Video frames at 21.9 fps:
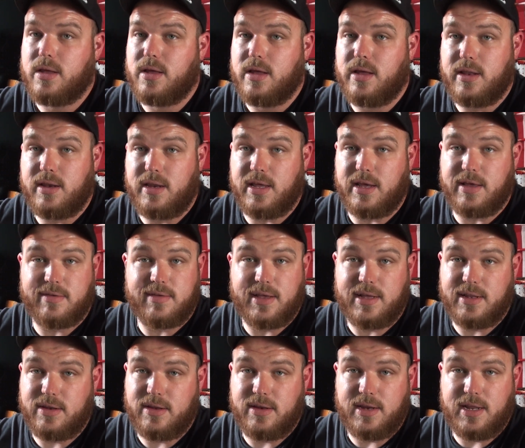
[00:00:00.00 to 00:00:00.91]
And yes,
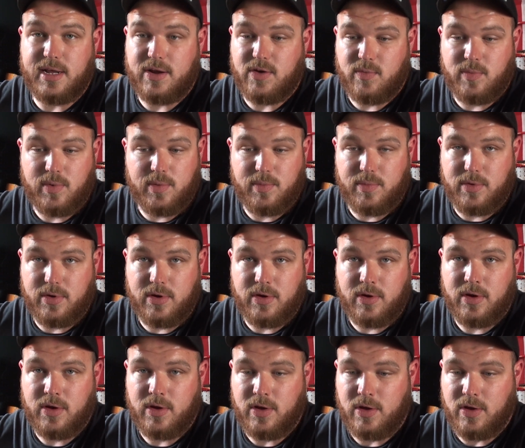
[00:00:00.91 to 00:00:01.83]
I did not remember
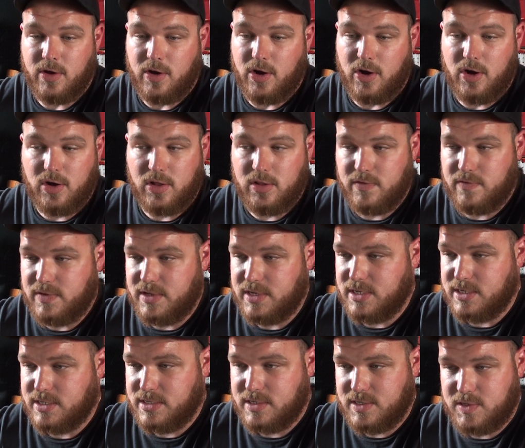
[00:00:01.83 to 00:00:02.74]
all of
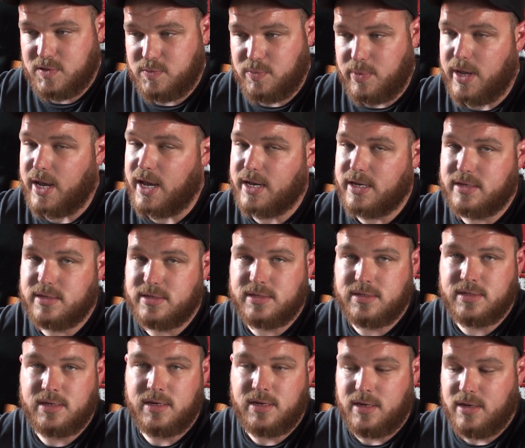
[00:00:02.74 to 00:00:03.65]
these
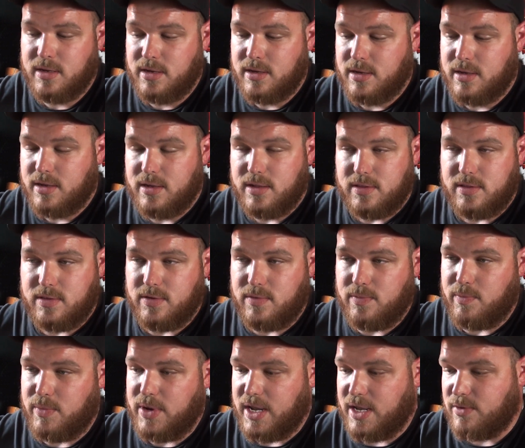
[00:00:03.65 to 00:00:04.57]
specs. The
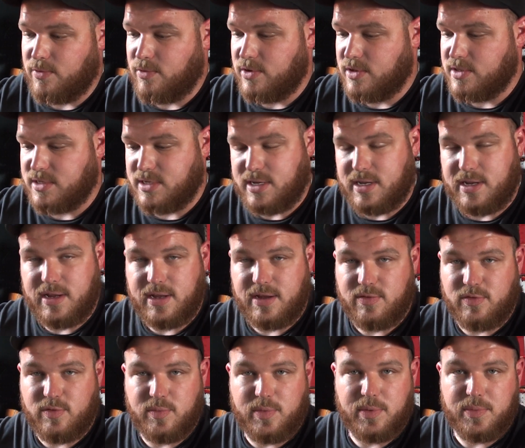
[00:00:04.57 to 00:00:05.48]
main ones I
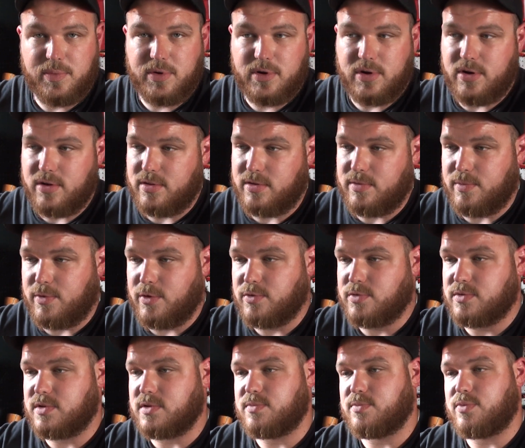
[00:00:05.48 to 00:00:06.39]
remembered are the
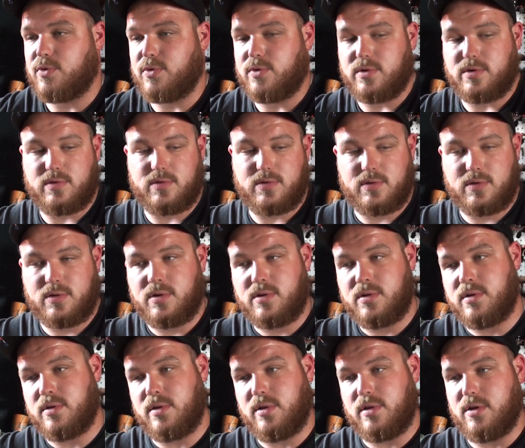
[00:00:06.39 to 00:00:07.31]
most important.
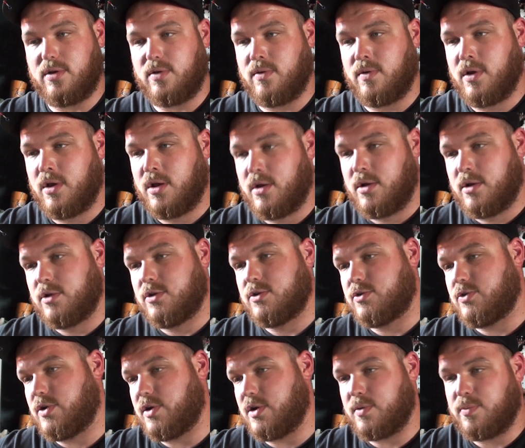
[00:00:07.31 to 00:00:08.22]
You know,
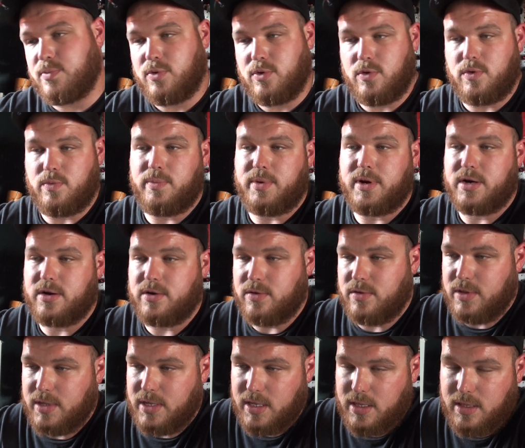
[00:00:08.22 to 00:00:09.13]
trigger pull, barrel
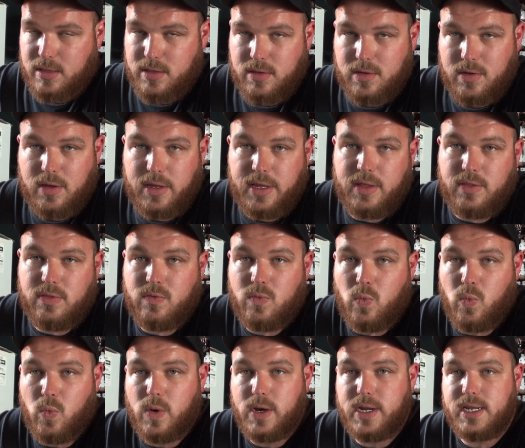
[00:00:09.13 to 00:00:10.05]
length, and
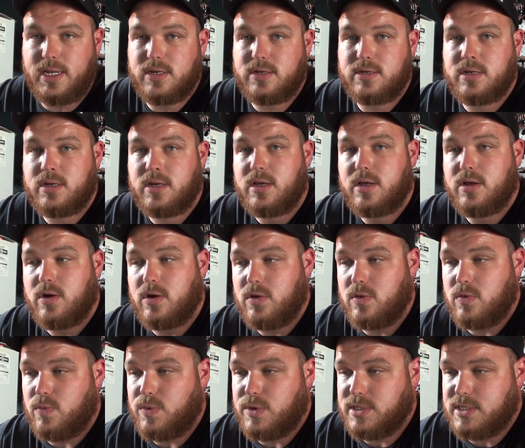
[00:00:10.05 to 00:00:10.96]
weight are
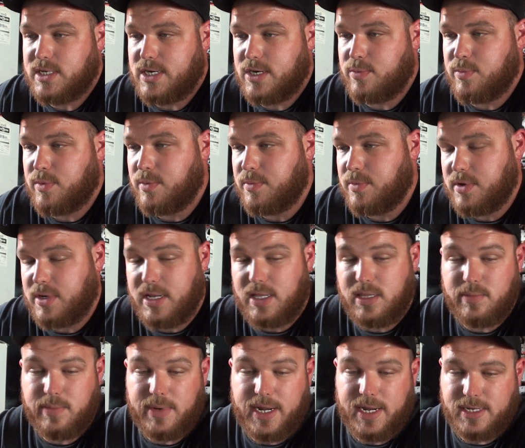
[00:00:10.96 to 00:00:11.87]
the ones I remembered, and
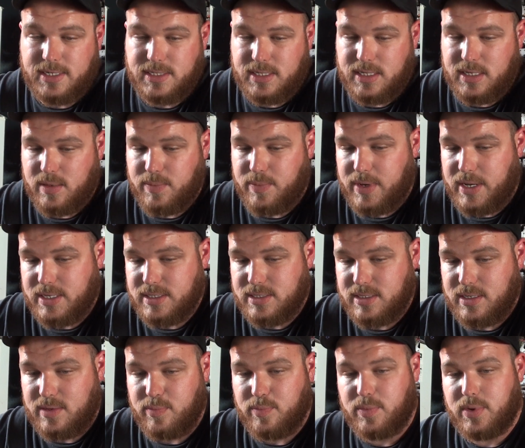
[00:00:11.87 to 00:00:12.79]
the magazine
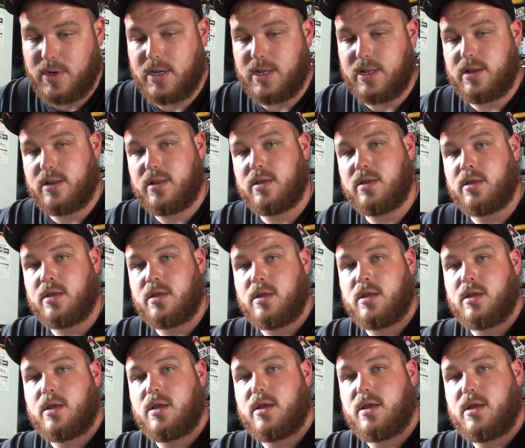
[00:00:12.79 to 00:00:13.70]
capacity. But
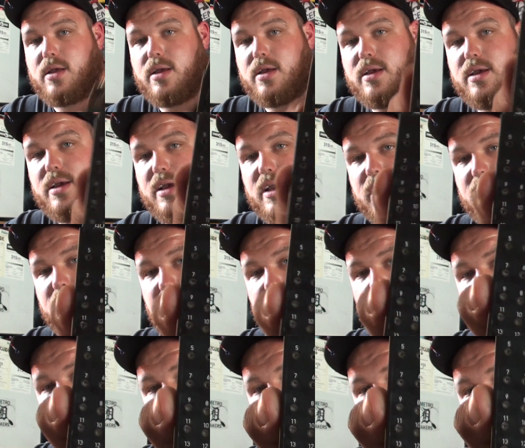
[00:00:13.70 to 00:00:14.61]
I color